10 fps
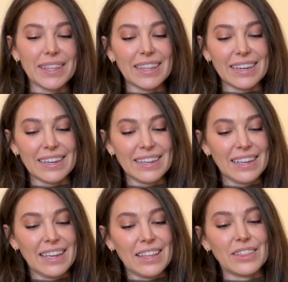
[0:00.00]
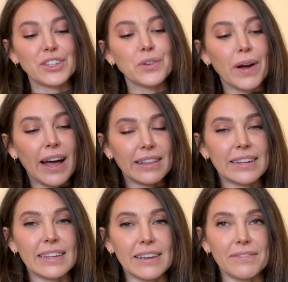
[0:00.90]
the
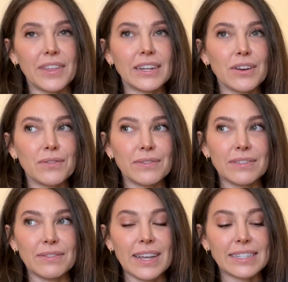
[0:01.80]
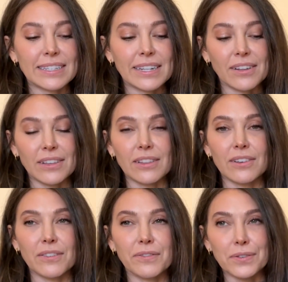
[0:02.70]
duality of they don't necessarily
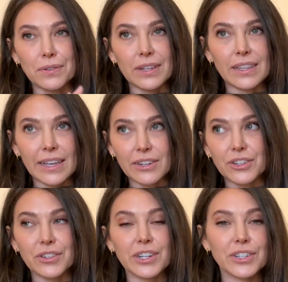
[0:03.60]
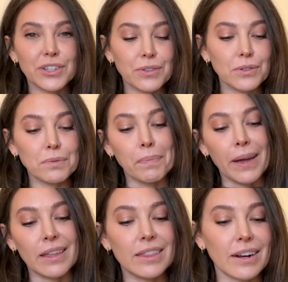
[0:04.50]
look fully like street shoes,
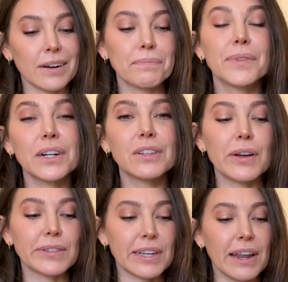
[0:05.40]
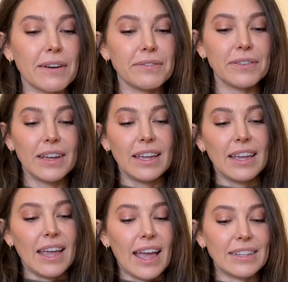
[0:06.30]
but they're close enough.
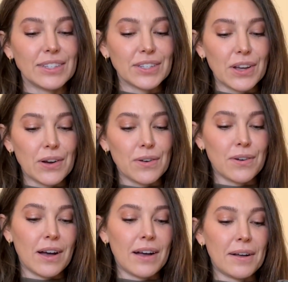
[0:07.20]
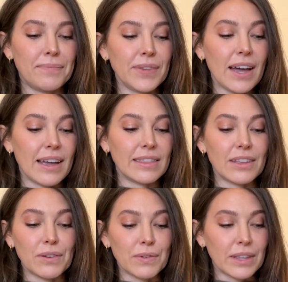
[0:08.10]
And so, yeah, and
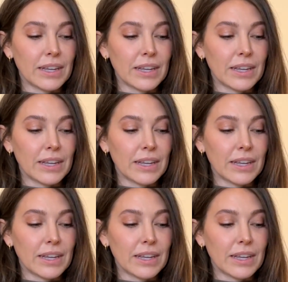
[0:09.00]
they're really